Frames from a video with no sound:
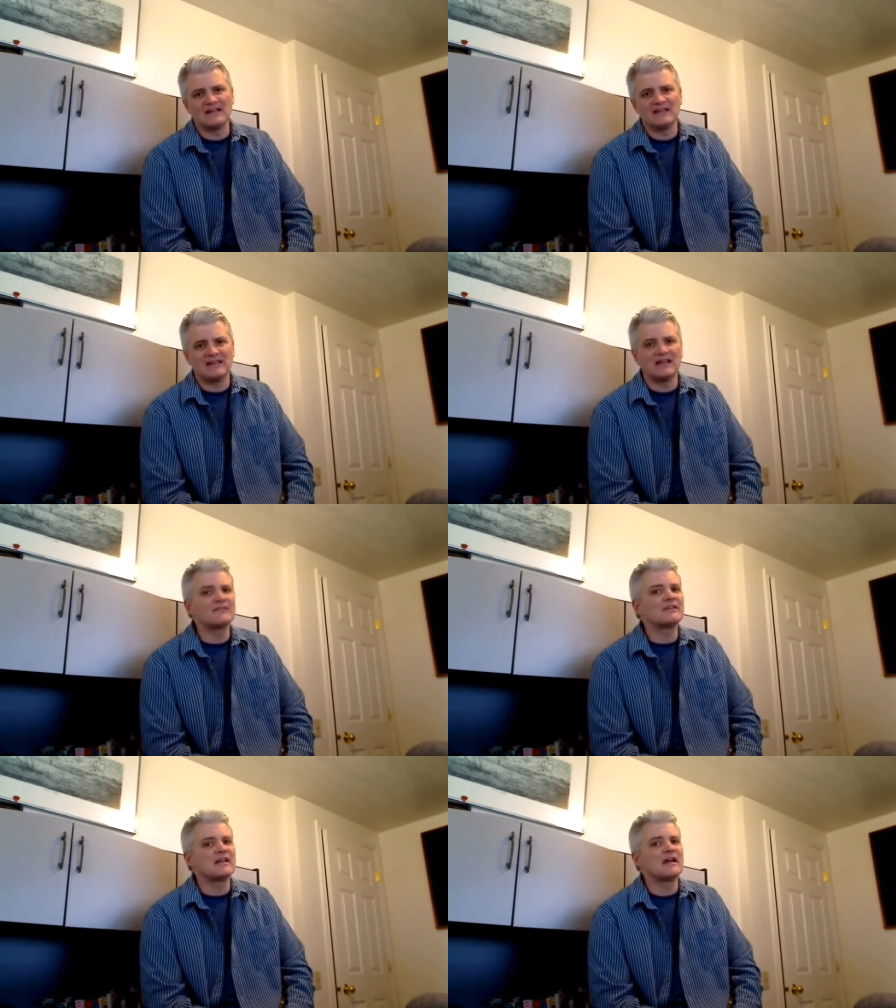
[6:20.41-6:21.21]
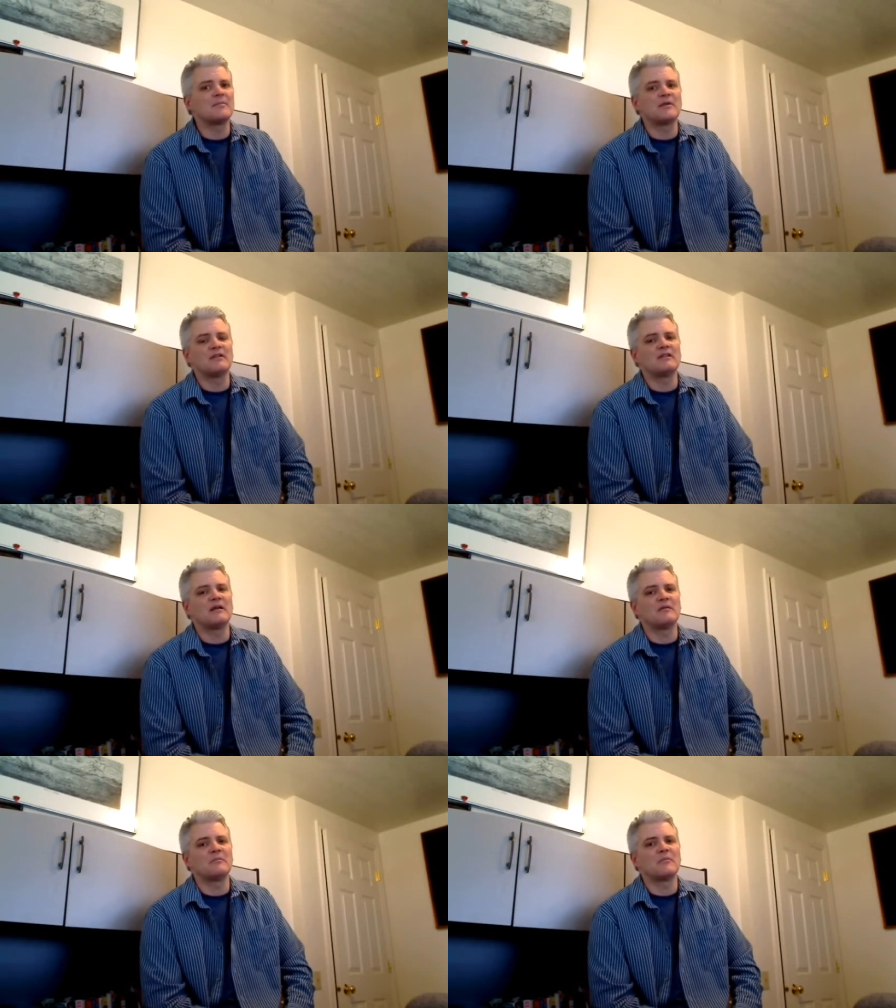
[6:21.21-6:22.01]
You have to tap into
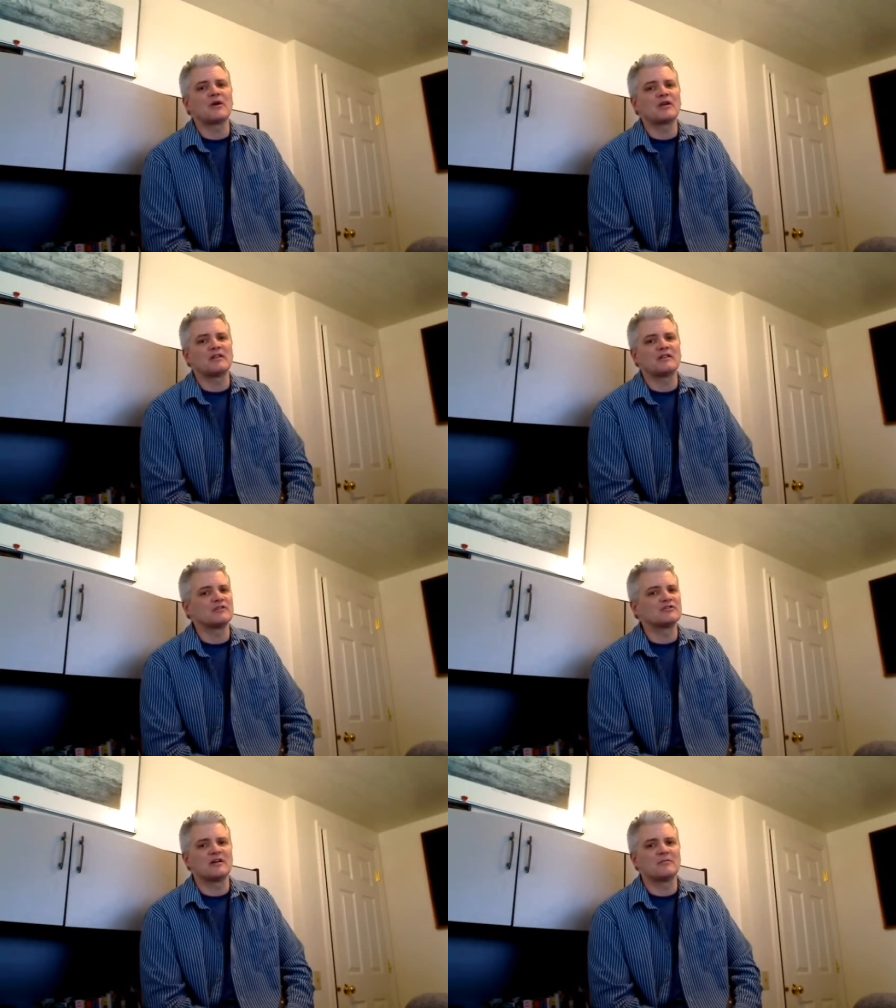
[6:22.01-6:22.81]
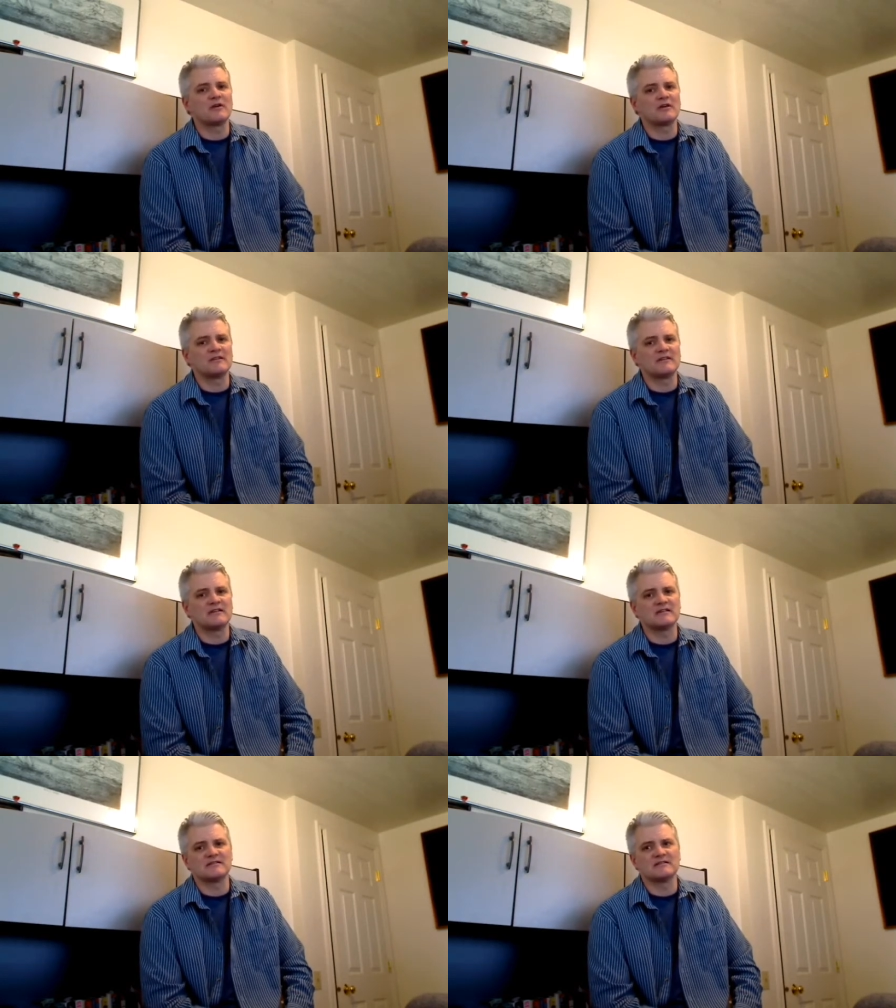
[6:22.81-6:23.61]
that market, that job market that
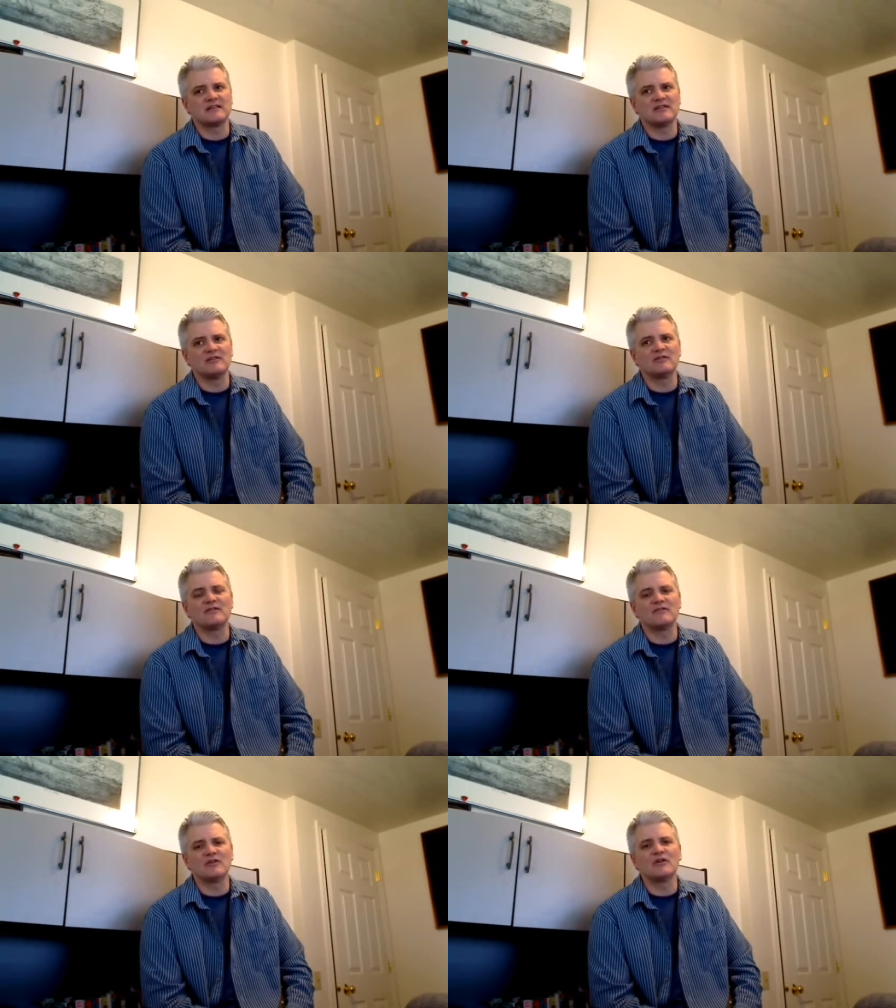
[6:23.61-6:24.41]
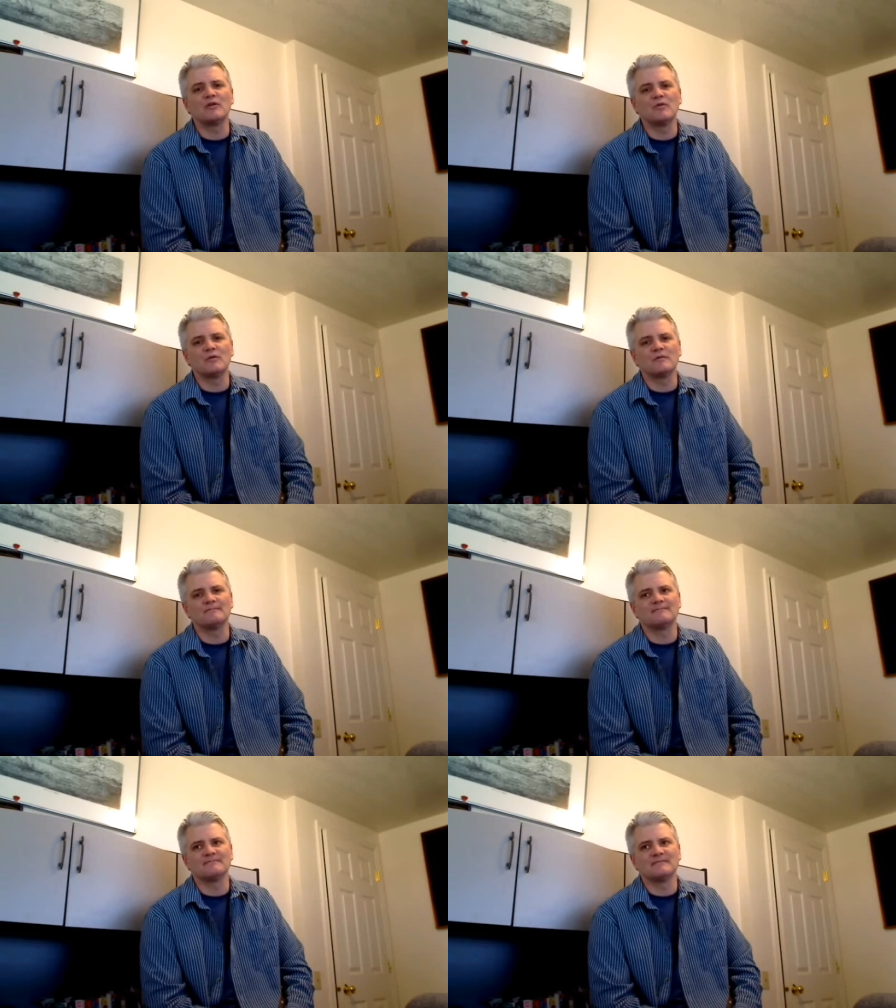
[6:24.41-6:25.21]
doesn't, that you don't even know
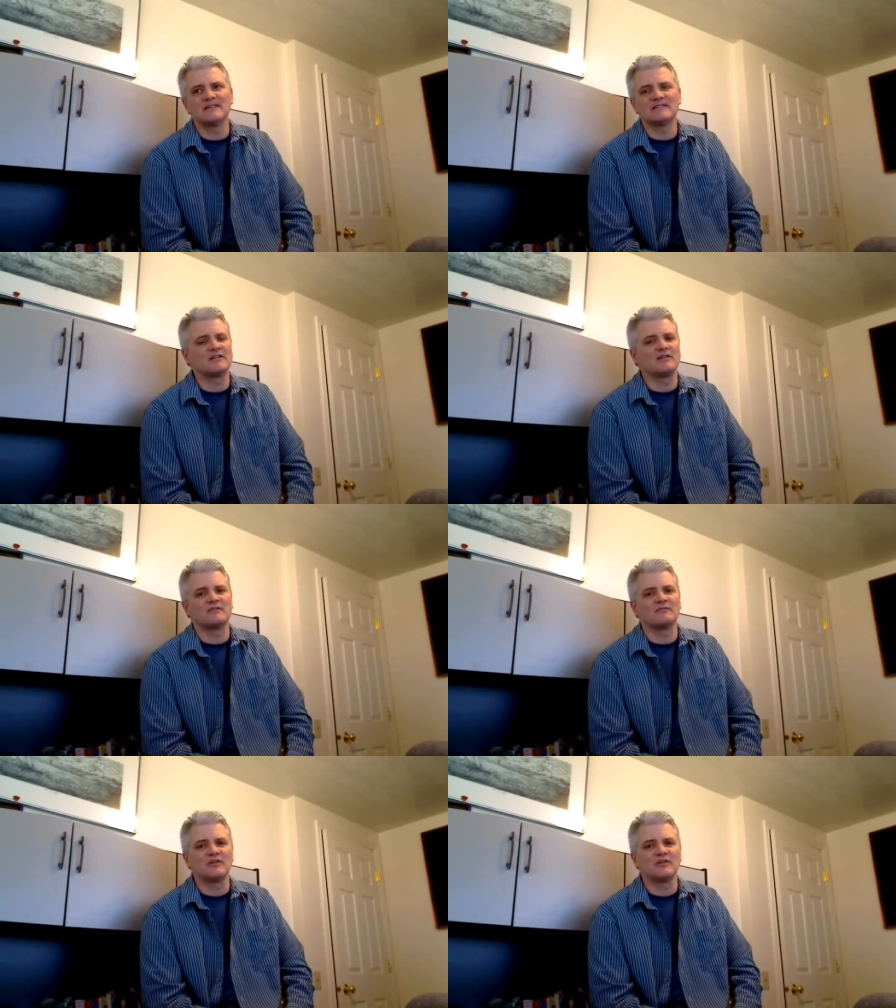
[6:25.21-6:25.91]
is there.